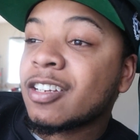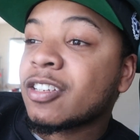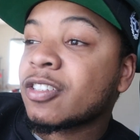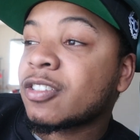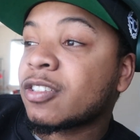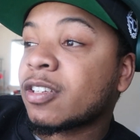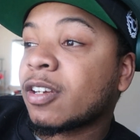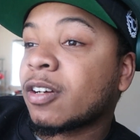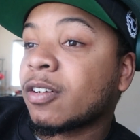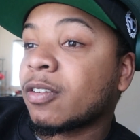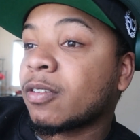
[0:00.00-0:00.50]

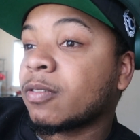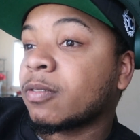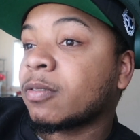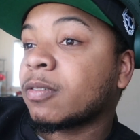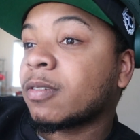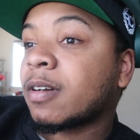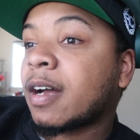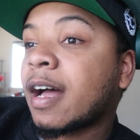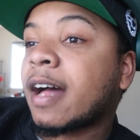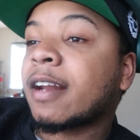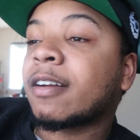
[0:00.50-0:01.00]
So
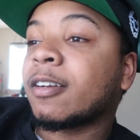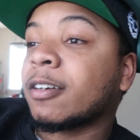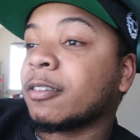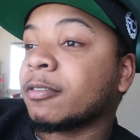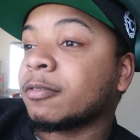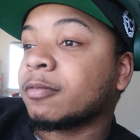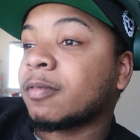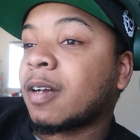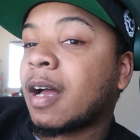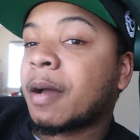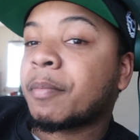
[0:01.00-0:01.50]
I don't know,
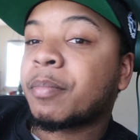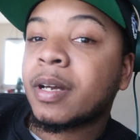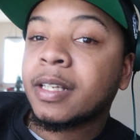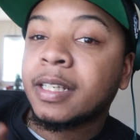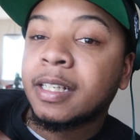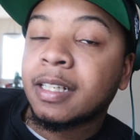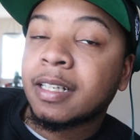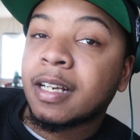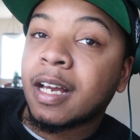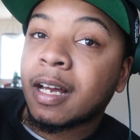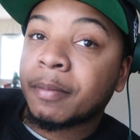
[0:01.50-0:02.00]
I'm
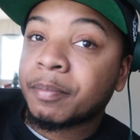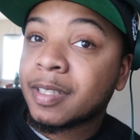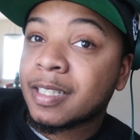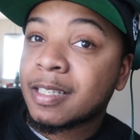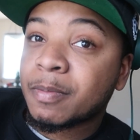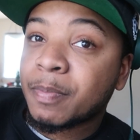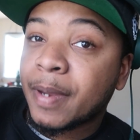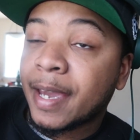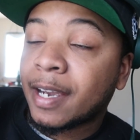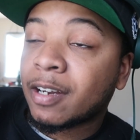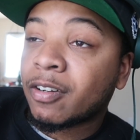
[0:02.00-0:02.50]
probably gonna up the
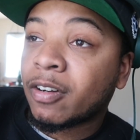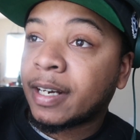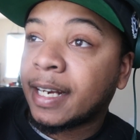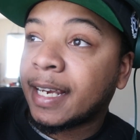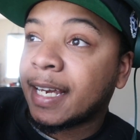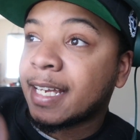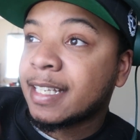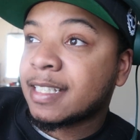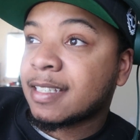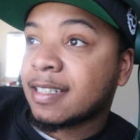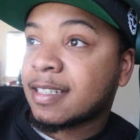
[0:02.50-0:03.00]
spec on
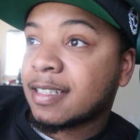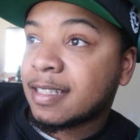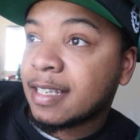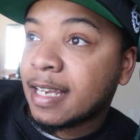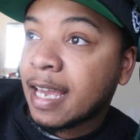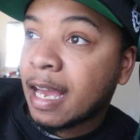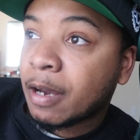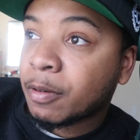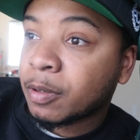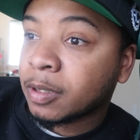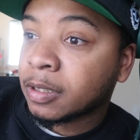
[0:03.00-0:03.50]
it and just
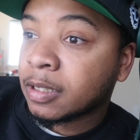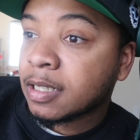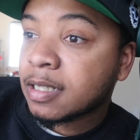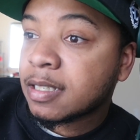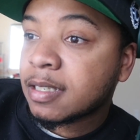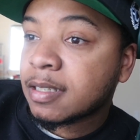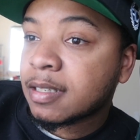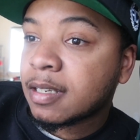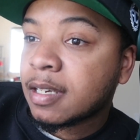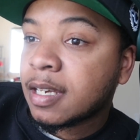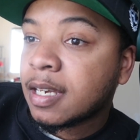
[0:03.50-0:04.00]
see how it
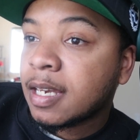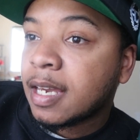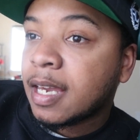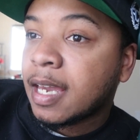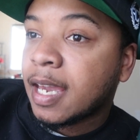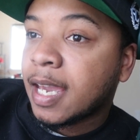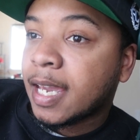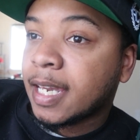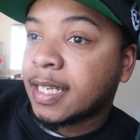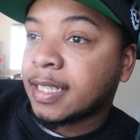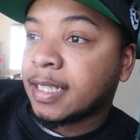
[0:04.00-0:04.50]
looks,
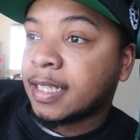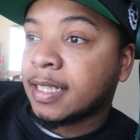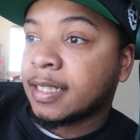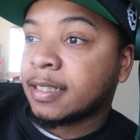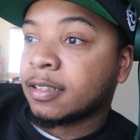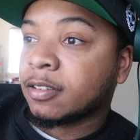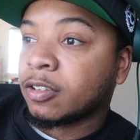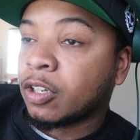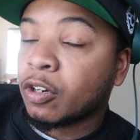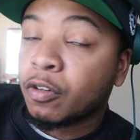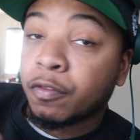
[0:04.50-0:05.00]
and
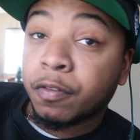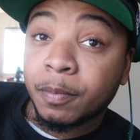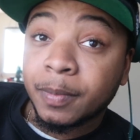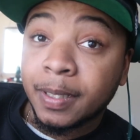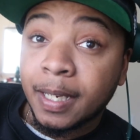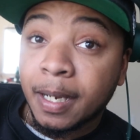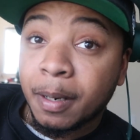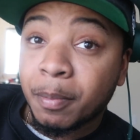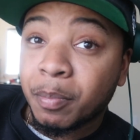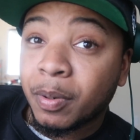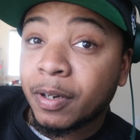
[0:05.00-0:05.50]
then go from
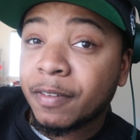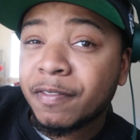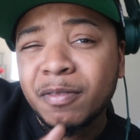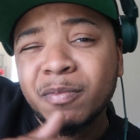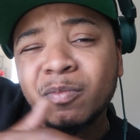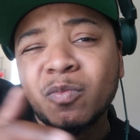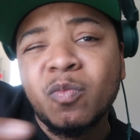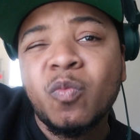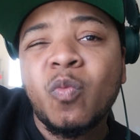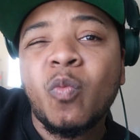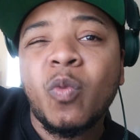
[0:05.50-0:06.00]
there. But
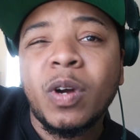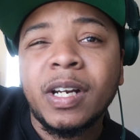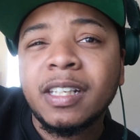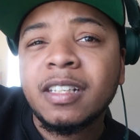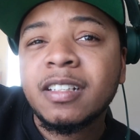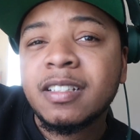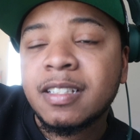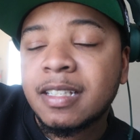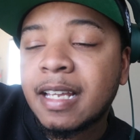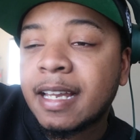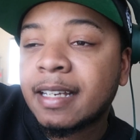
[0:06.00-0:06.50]
from what it
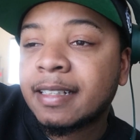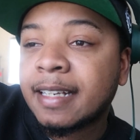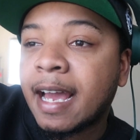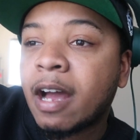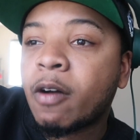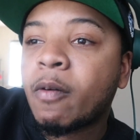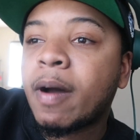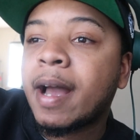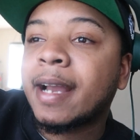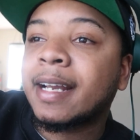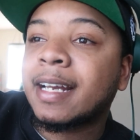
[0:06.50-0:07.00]
looks like
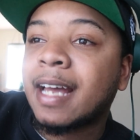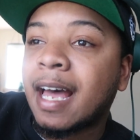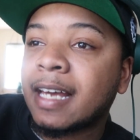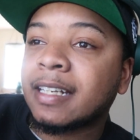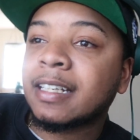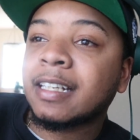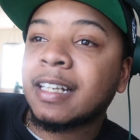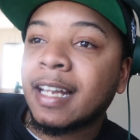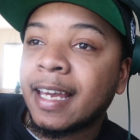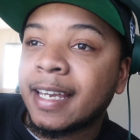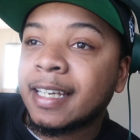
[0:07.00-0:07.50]
now, I
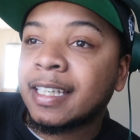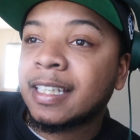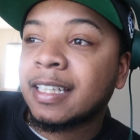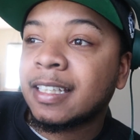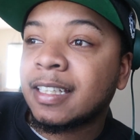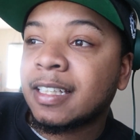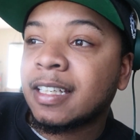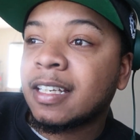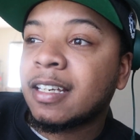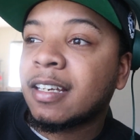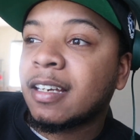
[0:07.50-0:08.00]
kind of like
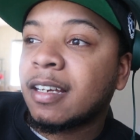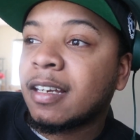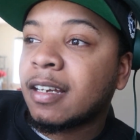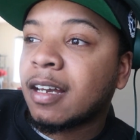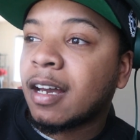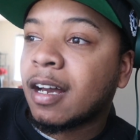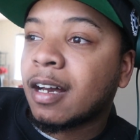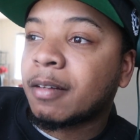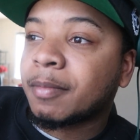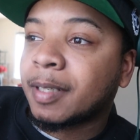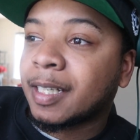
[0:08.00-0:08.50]
it.
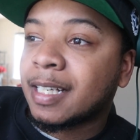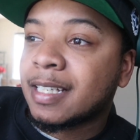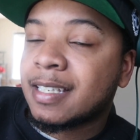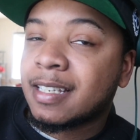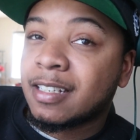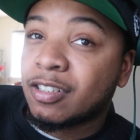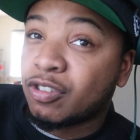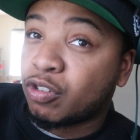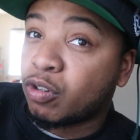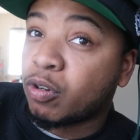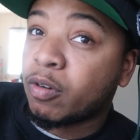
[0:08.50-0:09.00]
Like I
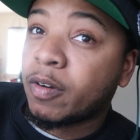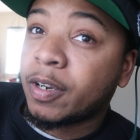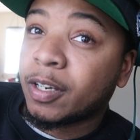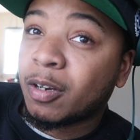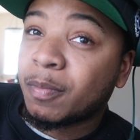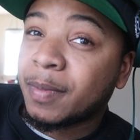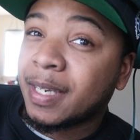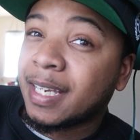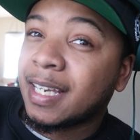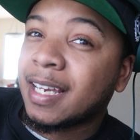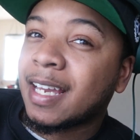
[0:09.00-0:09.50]
said, it's growing
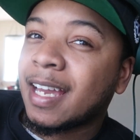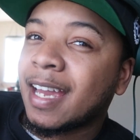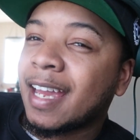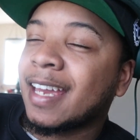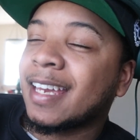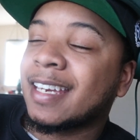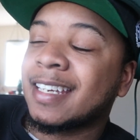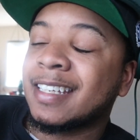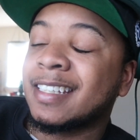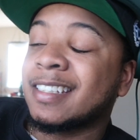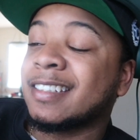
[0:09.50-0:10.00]
on me,
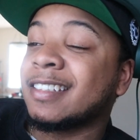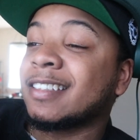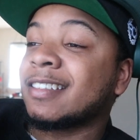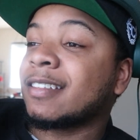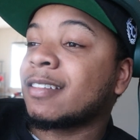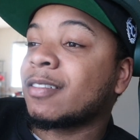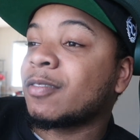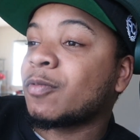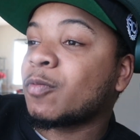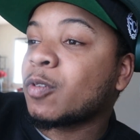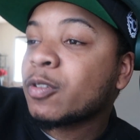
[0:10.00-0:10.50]
and
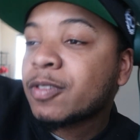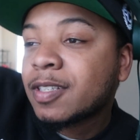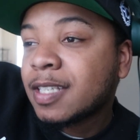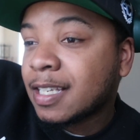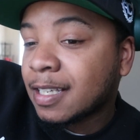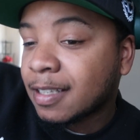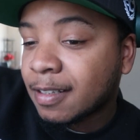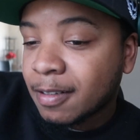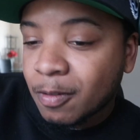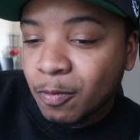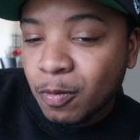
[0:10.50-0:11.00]
we'll
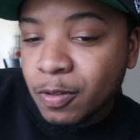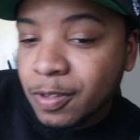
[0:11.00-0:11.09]
see.